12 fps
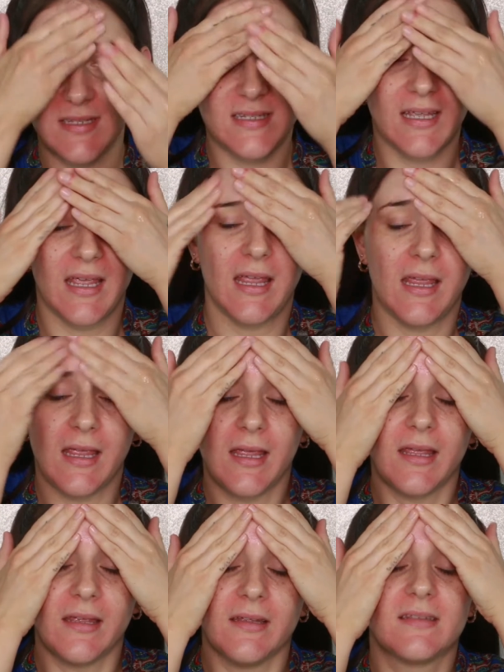C
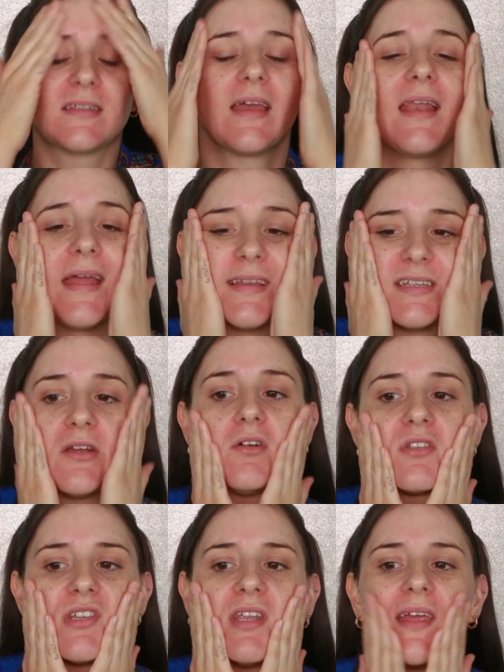is an
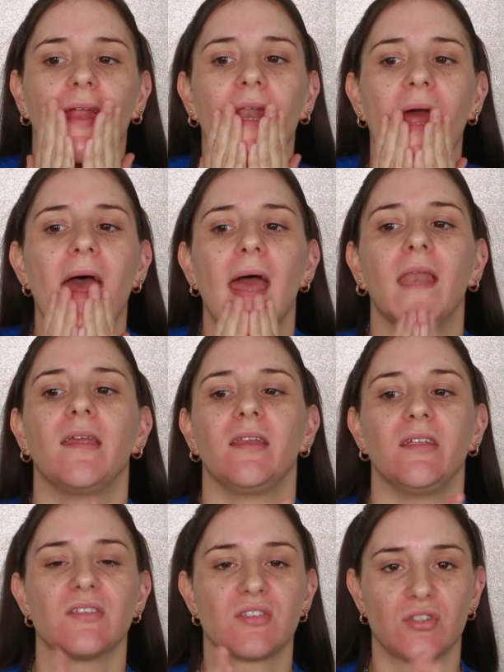antioxidant and it
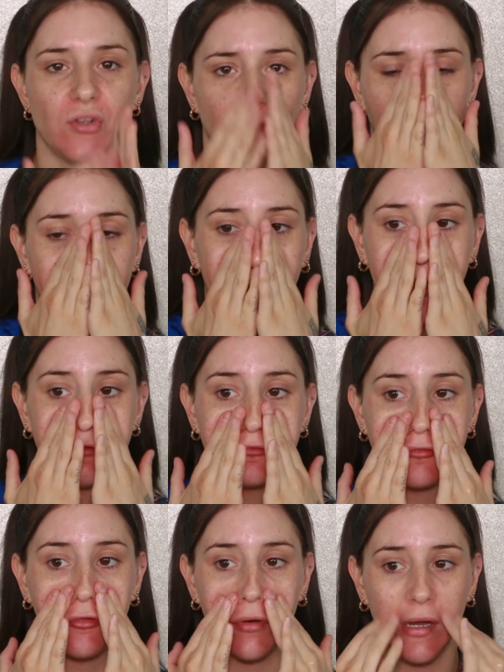is so great
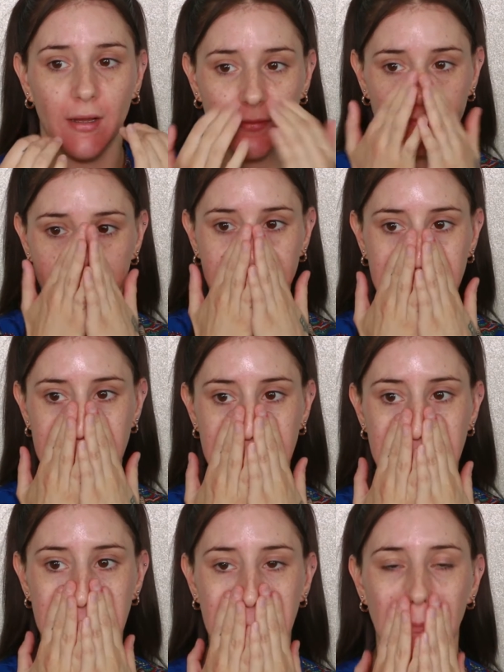for
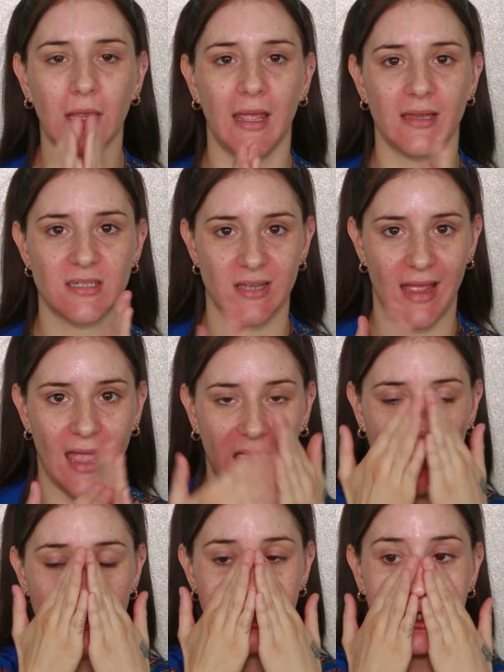
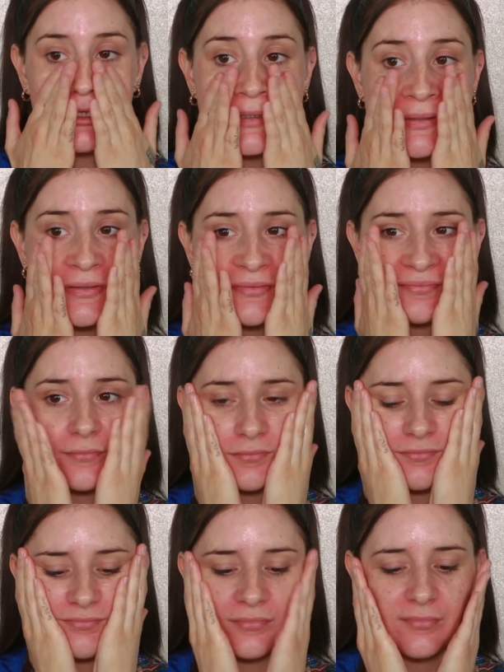anti-aging
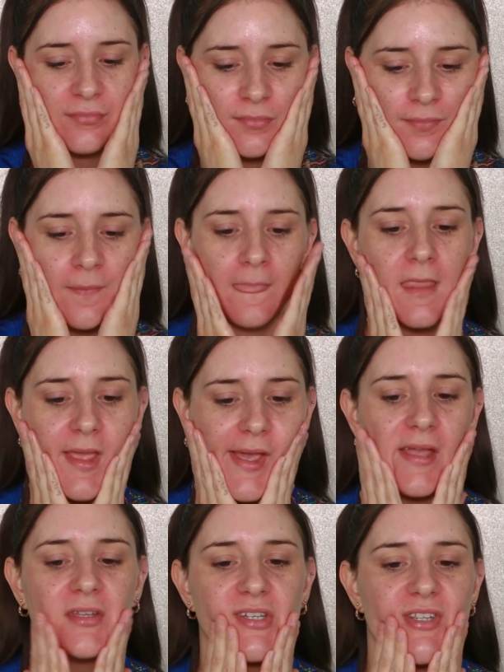
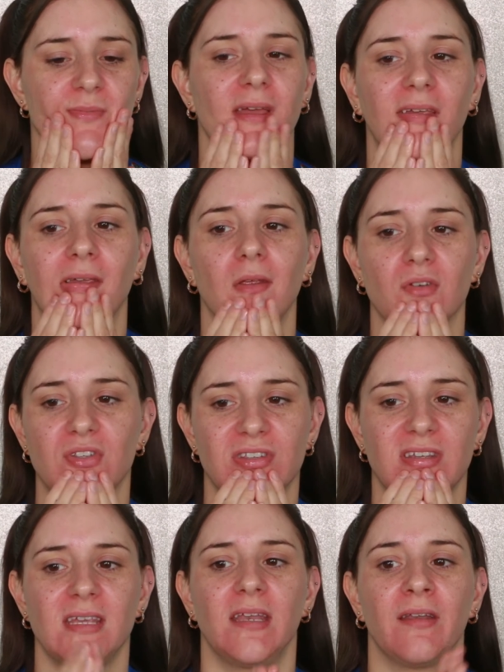and just making your
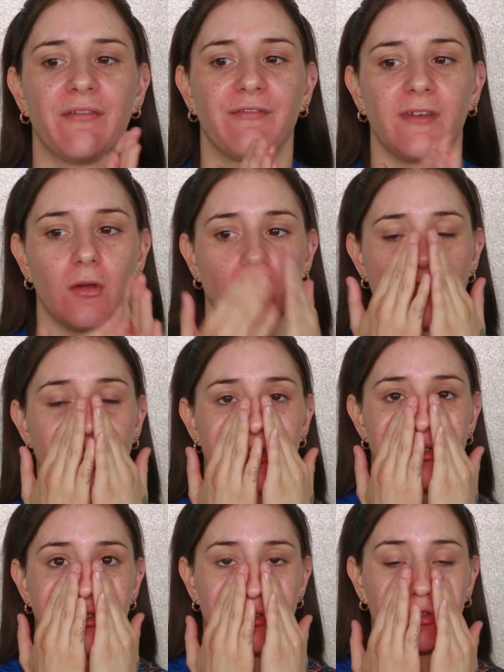skin feel
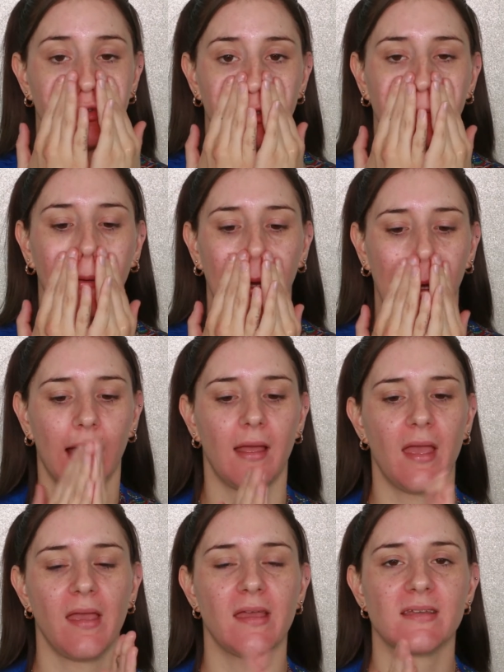super
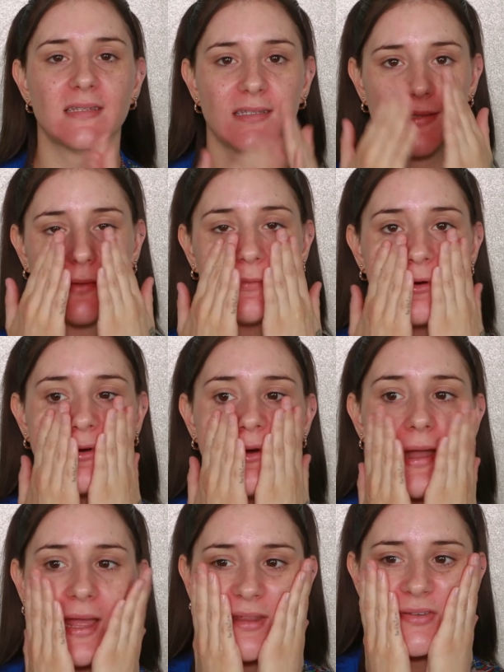supple
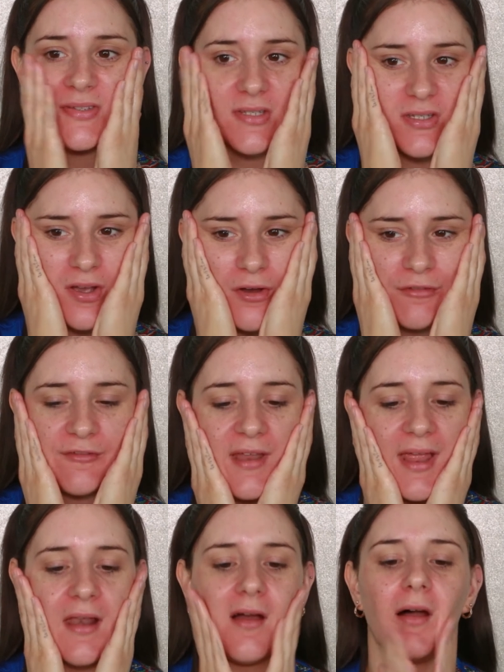and soft
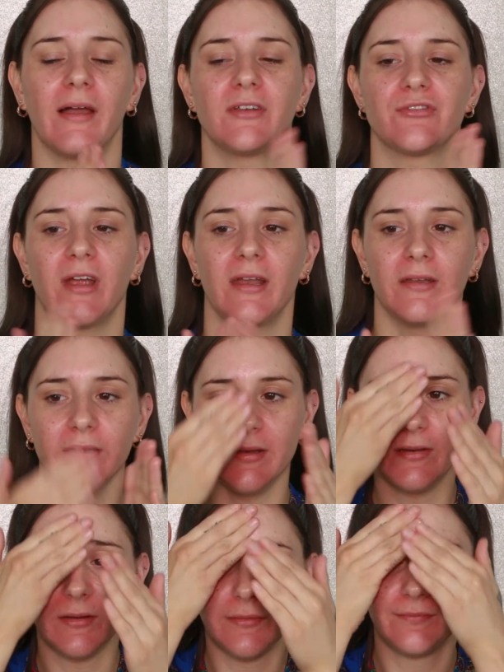and hydrated.